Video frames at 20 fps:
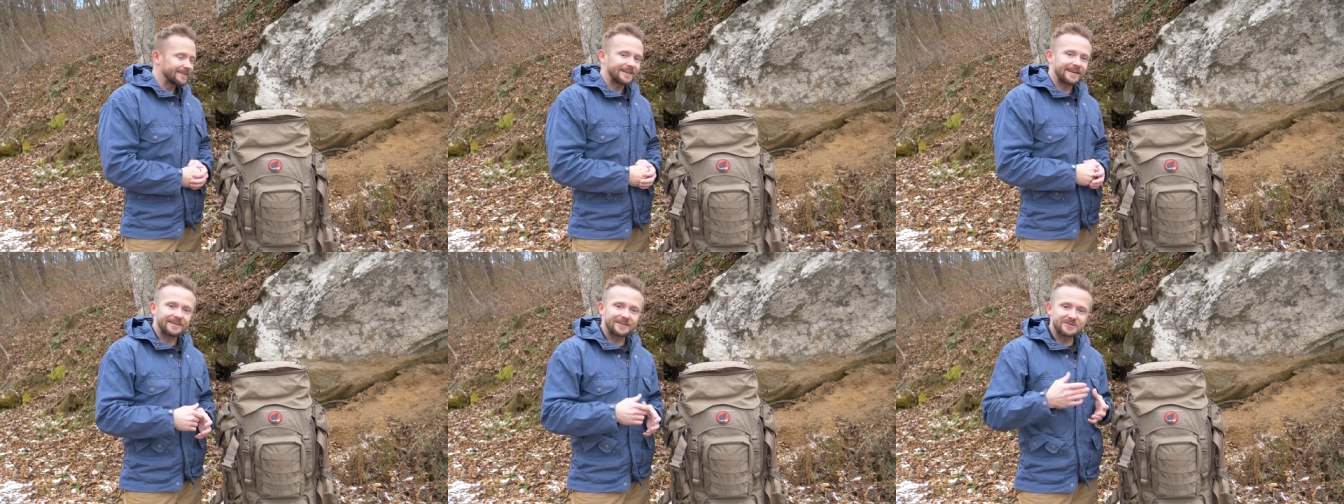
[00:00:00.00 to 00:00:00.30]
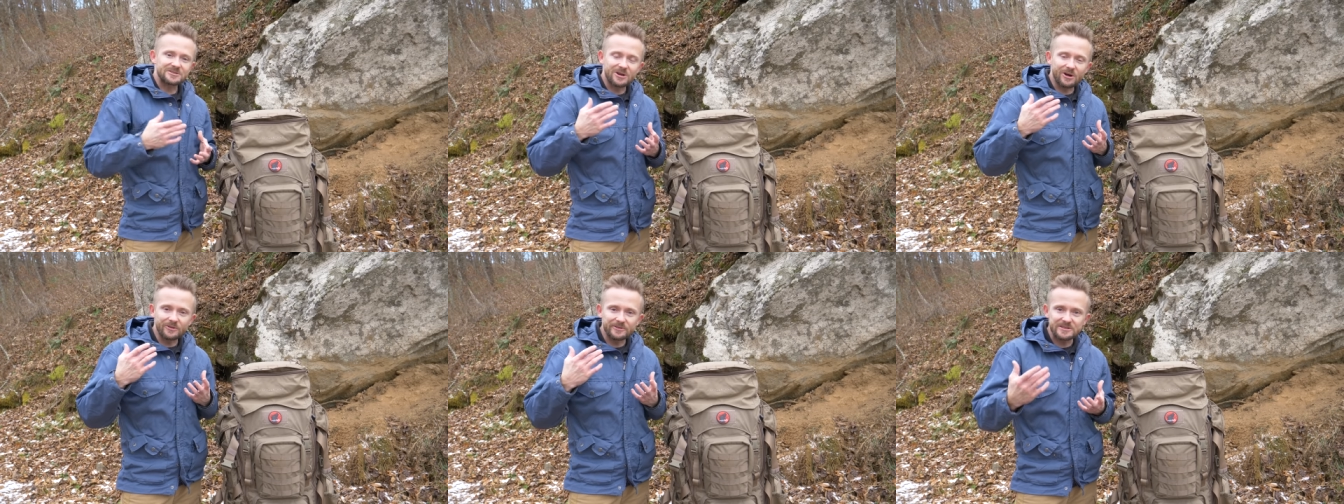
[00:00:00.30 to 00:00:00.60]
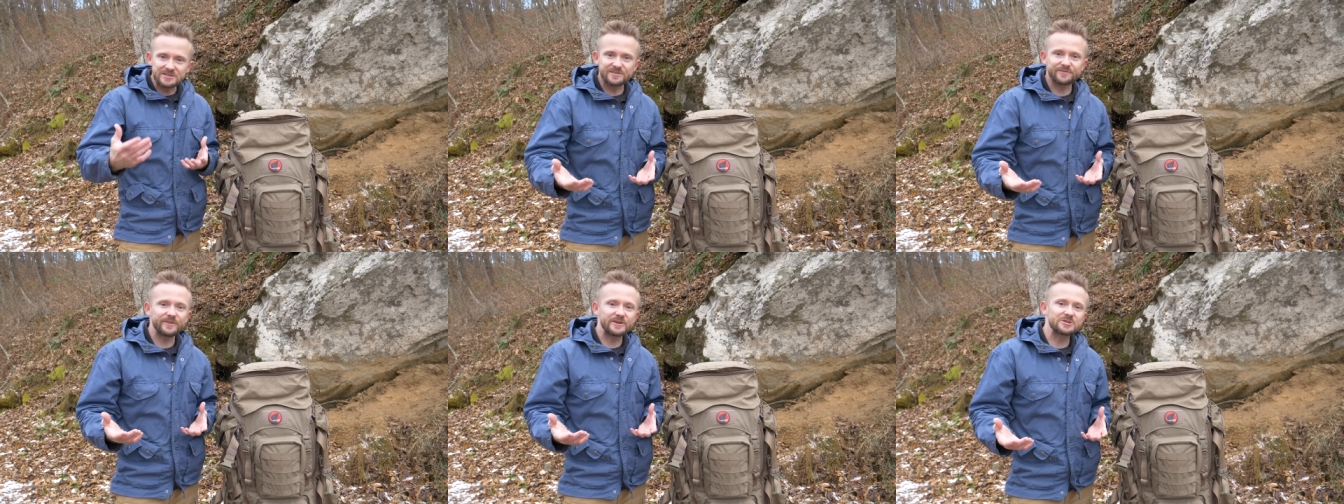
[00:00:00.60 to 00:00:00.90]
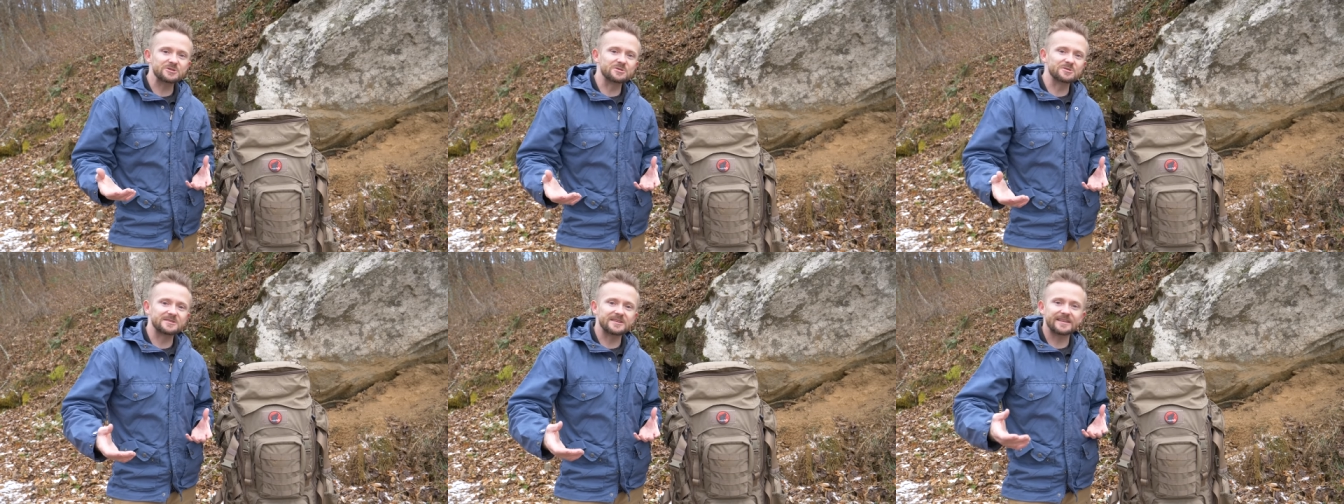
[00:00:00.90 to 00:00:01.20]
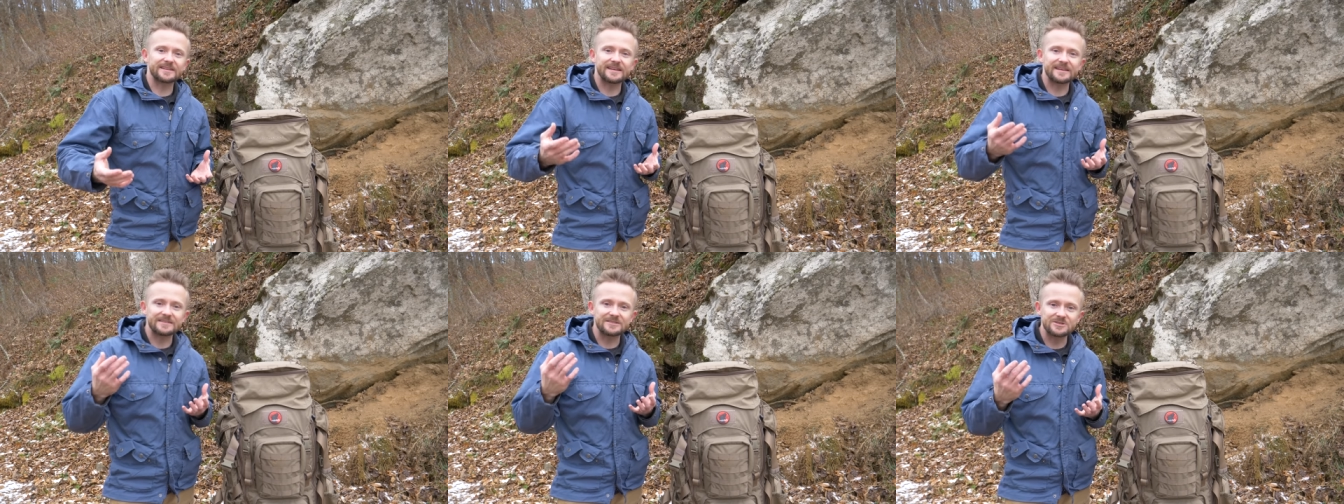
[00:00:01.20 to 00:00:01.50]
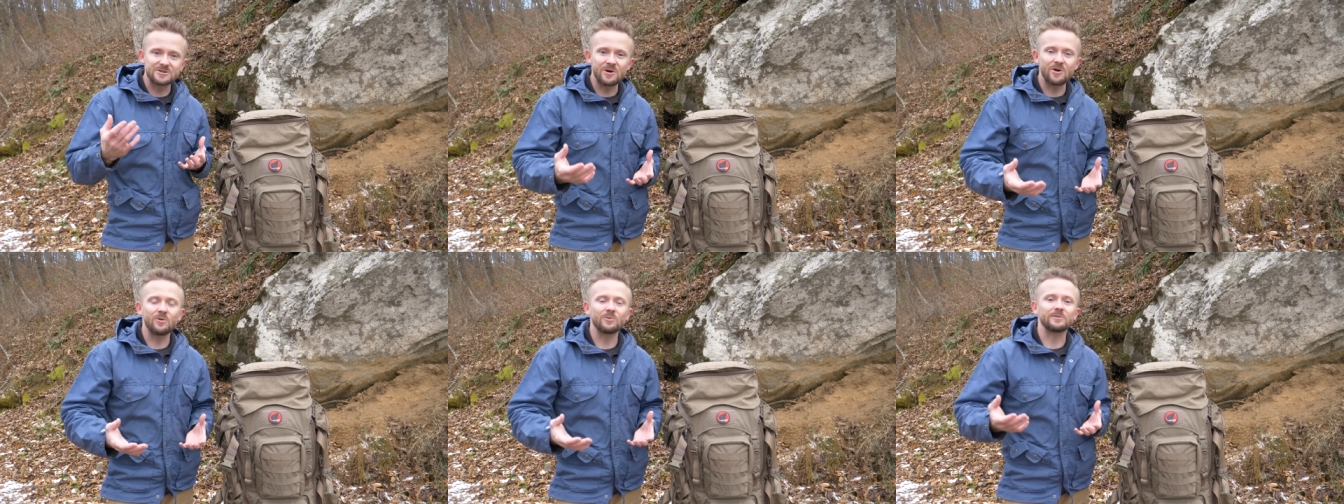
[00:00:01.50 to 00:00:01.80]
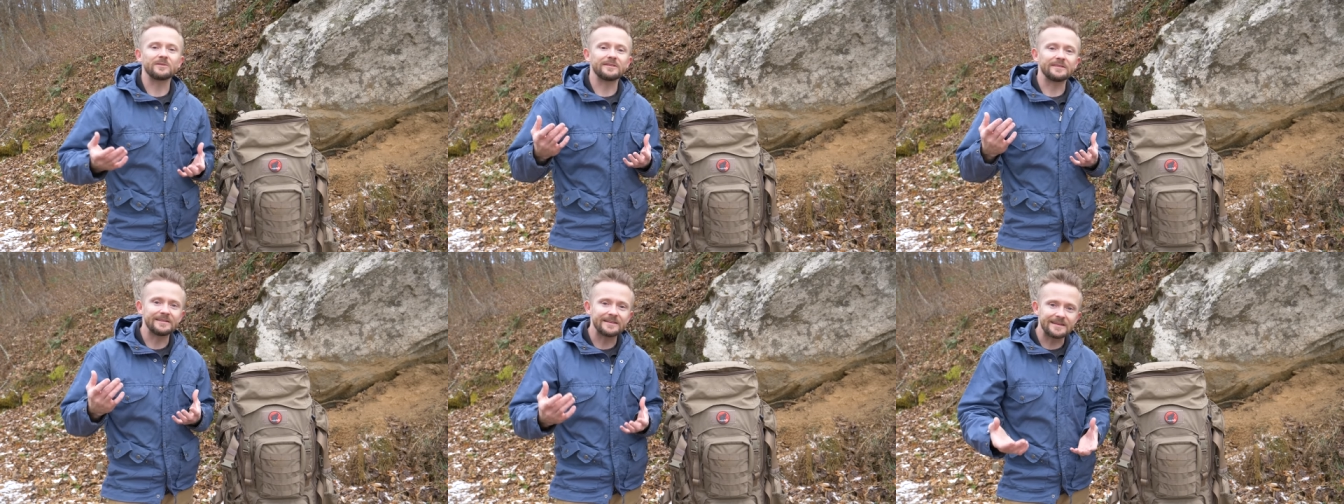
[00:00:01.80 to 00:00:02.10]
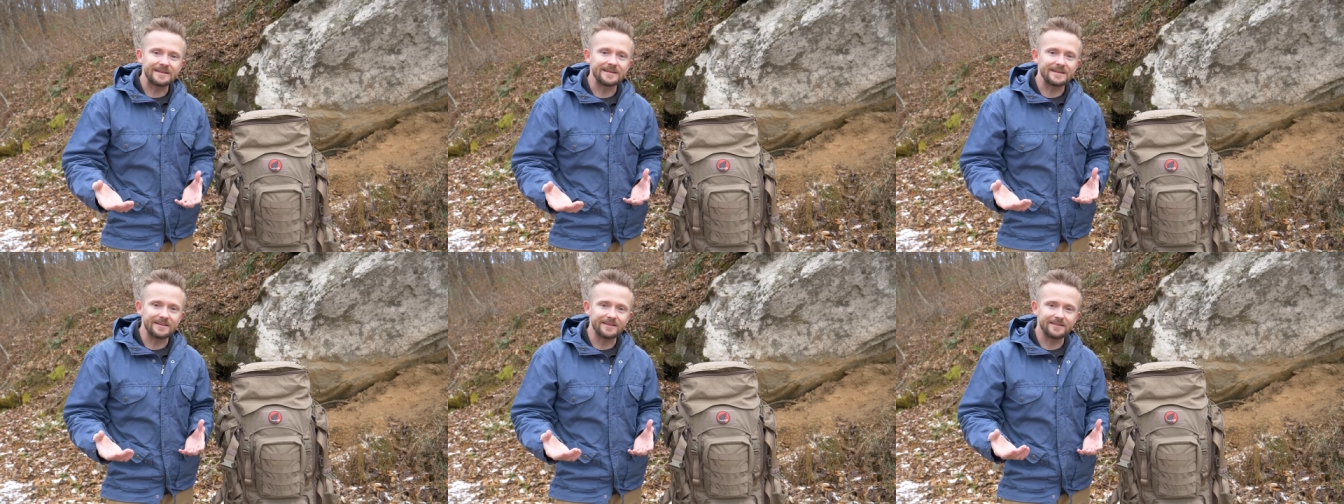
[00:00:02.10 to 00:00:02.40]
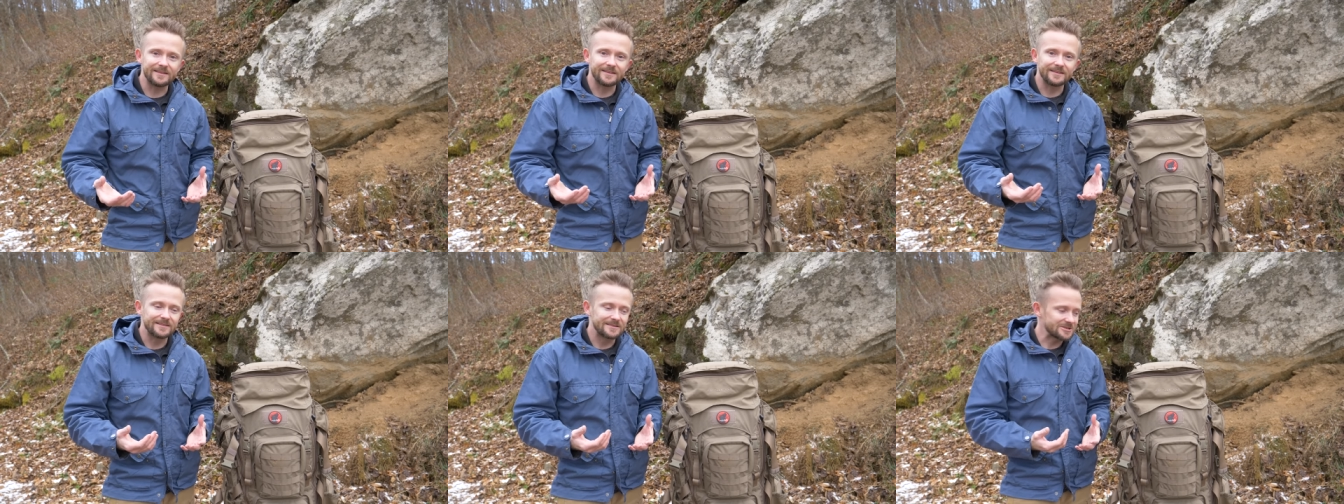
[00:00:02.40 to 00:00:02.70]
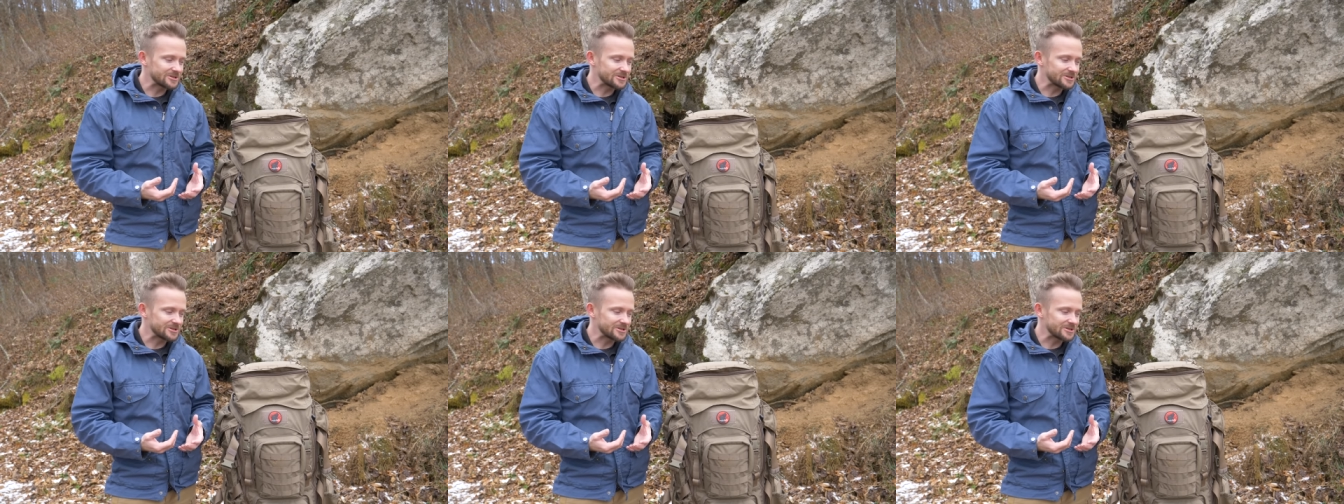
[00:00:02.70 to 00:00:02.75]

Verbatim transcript: And there's all these features that they don't need.